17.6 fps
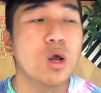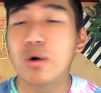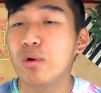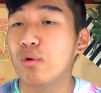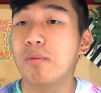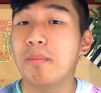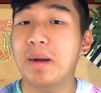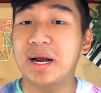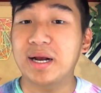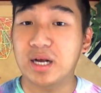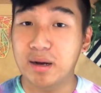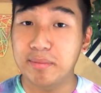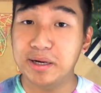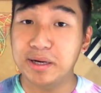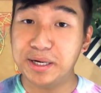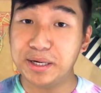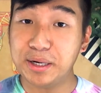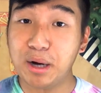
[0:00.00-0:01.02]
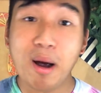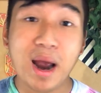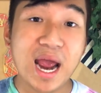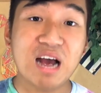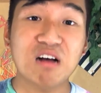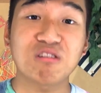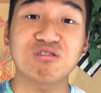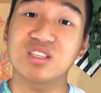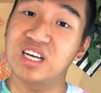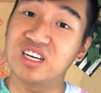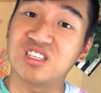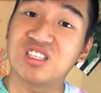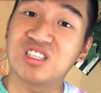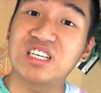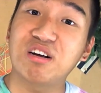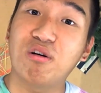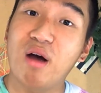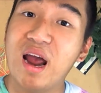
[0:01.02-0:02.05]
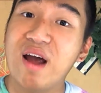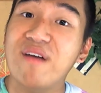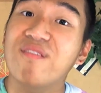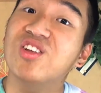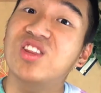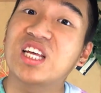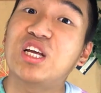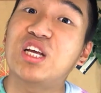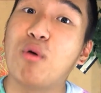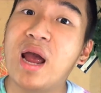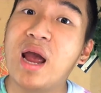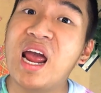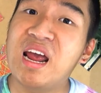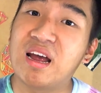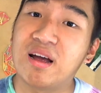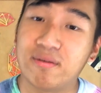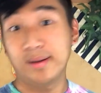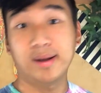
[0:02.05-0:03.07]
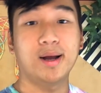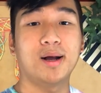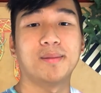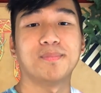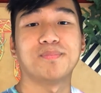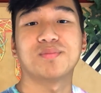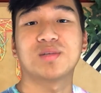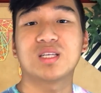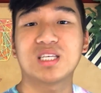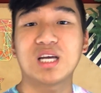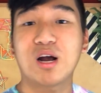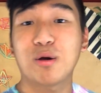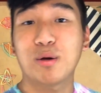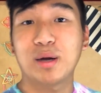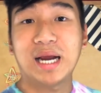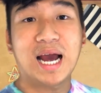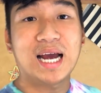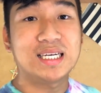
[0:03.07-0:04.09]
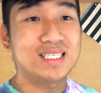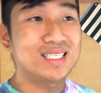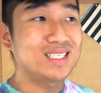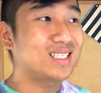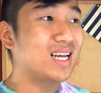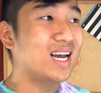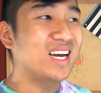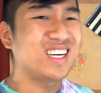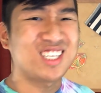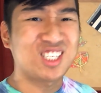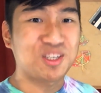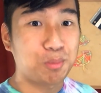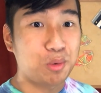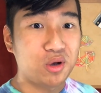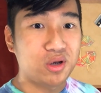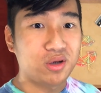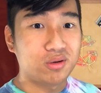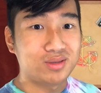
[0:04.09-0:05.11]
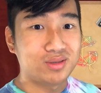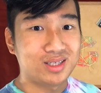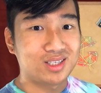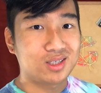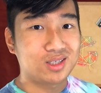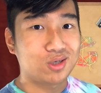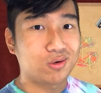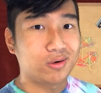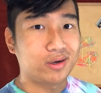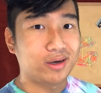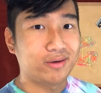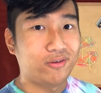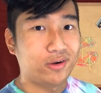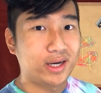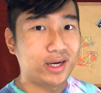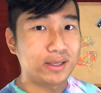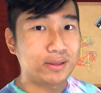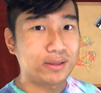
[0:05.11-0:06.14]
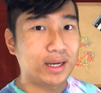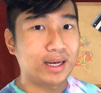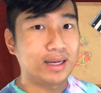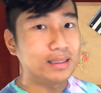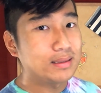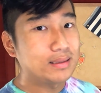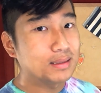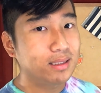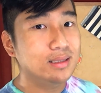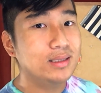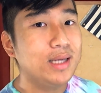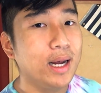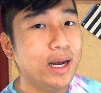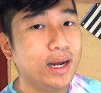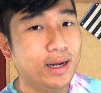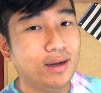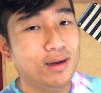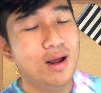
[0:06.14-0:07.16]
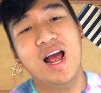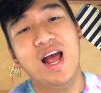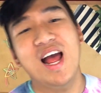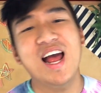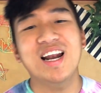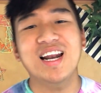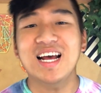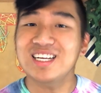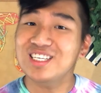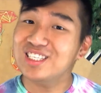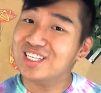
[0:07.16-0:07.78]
who might come into your house and steal everything you have. Um, sorry, I just kind of spoiled this story for you guys. Just saying. And let's